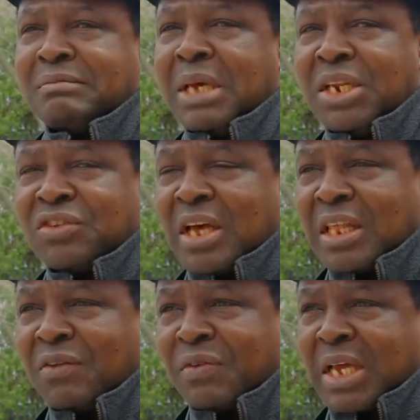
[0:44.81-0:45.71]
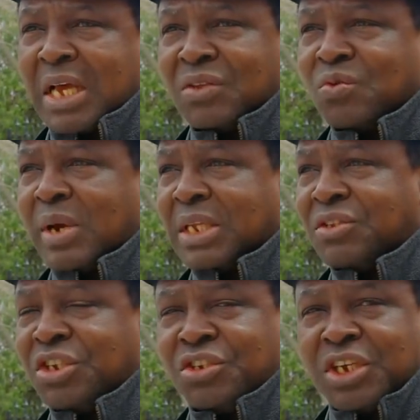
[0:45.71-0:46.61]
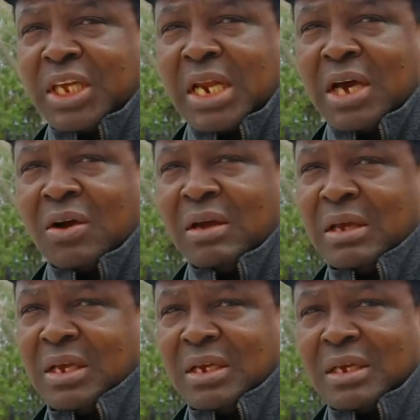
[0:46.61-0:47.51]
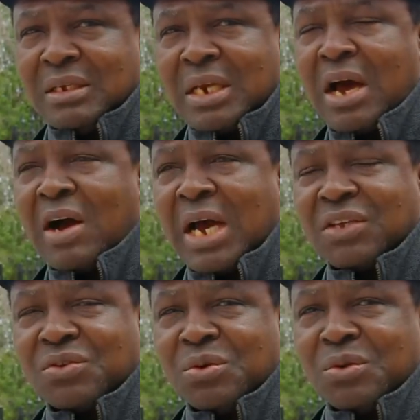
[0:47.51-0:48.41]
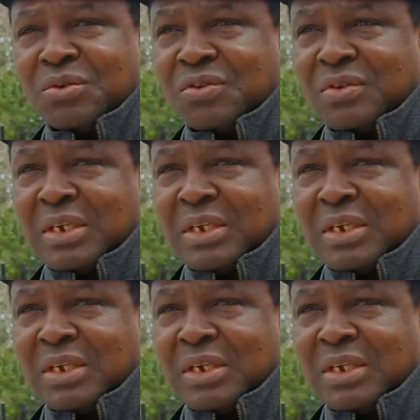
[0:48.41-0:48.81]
Many South Africans were teaching in our, in our high schools